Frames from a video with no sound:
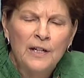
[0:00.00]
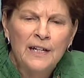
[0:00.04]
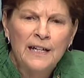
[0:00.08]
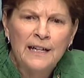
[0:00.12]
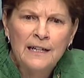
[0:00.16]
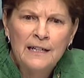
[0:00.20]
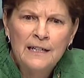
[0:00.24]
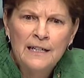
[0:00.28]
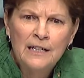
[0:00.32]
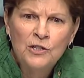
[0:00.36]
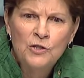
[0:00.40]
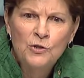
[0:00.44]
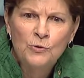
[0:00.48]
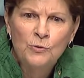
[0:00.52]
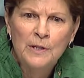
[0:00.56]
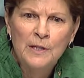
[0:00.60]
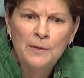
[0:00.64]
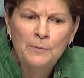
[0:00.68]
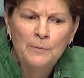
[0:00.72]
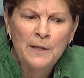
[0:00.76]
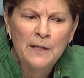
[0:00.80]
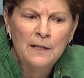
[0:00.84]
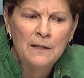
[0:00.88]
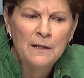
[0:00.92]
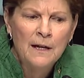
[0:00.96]
are getting
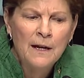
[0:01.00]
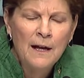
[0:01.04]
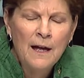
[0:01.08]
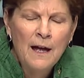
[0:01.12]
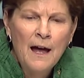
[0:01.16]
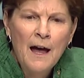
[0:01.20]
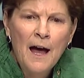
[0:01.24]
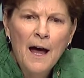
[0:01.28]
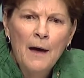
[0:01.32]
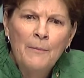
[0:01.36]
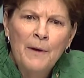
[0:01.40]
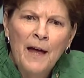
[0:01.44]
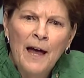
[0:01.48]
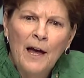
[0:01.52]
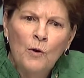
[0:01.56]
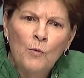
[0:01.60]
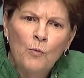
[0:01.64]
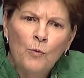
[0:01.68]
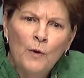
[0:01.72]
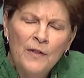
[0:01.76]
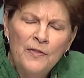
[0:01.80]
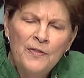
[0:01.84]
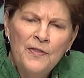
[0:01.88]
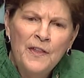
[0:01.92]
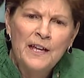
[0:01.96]
treatment, about
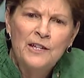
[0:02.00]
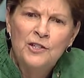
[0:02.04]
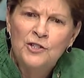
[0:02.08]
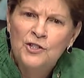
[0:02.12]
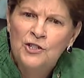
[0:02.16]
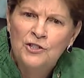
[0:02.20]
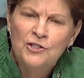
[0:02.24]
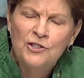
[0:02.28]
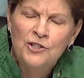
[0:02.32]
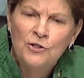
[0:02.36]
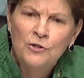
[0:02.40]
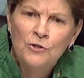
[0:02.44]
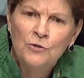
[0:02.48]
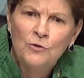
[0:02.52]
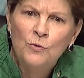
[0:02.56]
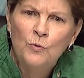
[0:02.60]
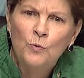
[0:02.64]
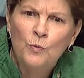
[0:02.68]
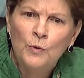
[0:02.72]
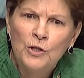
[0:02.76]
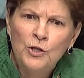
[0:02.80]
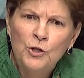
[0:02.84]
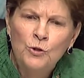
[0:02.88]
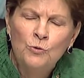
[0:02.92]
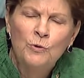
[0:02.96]
what they should do
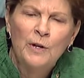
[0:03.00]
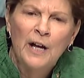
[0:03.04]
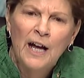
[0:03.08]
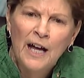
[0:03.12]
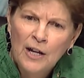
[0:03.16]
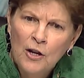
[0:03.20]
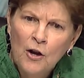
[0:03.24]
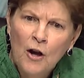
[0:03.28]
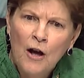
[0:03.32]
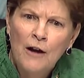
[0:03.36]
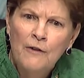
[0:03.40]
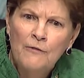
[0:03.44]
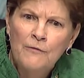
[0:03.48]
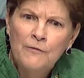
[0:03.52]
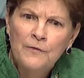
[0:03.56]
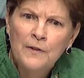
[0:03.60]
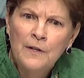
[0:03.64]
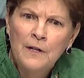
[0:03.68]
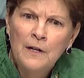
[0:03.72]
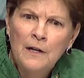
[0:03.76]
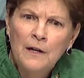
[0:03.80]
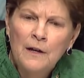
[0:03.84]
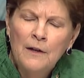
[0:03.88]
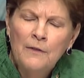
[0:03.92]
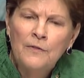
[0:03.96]
when you cut off
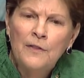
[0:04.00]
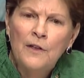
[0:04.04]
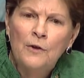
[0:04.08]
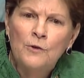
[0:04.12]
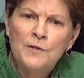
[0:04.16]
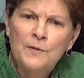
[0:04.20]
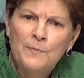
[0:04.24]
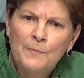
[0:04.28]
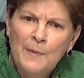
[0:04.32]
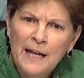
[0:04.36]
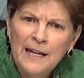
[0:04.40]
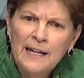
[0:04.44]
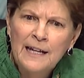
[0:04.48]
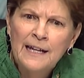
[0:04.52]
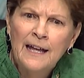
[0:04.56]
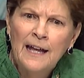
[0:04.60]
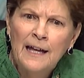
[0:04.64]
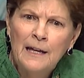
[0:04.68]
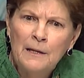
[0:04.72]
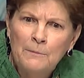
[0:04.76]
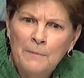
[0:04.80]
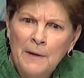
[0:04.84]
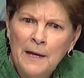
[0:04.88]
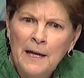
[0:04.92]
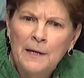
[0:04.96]
those
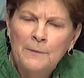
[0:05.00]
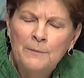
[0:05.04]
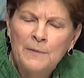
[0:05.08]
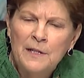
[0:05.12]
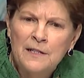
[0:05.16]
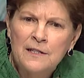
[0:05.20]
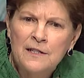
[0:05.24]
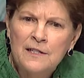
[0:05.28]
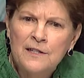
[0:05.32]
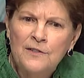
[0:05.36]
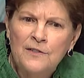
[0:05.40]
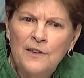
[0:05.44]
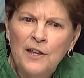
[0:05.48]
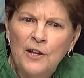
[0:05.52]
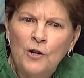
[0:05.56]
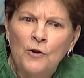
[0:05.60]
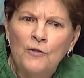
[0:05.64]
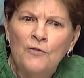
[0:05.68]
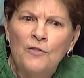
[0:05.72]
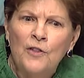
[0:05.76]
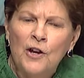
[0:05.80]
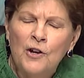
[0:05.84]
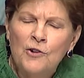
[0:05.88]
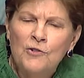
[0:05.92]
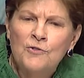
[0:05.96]
Medicaid payments that are
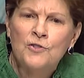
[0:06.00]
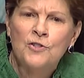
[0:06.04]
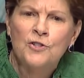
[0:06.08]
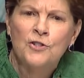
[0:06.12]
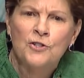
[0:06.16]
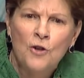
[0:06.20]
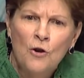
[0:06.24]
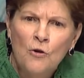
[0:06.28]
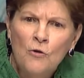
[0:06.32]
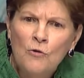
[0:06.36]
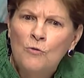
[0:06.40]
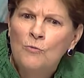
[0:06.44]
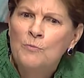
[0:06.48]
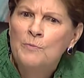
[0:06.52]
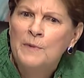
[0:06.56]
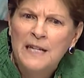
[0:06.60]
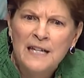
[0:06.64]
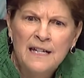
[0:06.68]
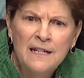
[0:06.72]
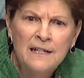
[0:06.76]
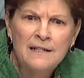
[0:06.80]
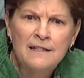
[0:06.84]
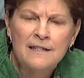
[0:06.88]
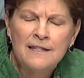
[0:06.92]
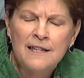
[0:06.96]
their sole
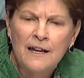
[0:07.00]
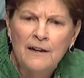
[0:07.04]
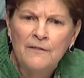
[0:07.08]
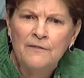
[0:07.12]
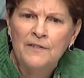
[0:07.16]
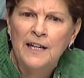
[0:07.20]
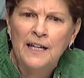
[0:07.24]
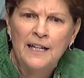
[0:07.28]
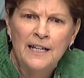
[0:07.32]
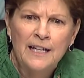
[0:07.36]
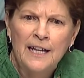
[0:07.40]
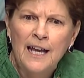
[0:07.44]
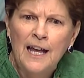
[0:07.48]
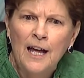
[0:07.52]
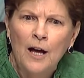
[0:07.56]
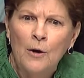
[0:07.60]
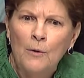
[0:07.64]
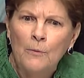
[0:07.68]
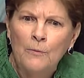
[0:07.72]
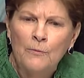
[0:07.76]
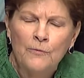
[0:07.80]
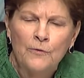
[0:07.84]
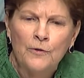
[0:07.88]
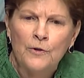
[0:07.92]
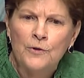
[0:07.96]
means of getting
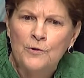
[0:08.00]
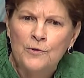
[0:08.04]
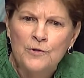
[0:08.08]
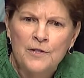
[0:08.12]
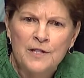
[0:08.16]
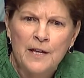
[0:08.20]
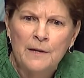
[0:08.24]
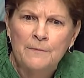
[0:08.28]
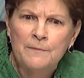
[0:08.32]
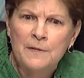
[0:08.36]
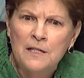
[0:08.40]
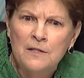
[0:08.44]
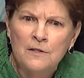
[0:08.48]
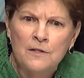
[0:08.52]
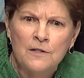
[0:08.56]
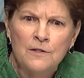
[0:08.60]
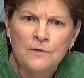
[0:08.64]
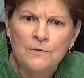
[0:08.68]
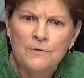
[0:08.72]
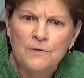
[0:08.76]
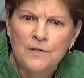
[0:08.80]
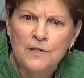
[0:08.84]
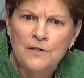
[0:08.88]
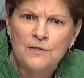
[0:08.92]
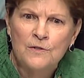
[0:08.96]
help for their substance
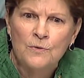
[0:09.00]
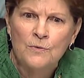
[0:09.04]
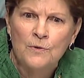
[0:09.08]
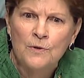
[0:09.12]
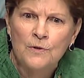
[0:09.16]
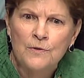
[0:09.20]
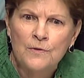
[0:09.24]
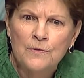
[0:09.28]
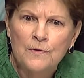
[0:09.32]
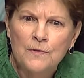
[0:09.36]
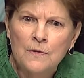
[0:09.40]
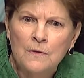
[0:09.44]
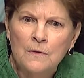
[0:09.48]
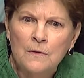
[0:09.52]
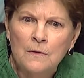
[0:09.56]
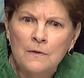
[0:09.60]
use disorders?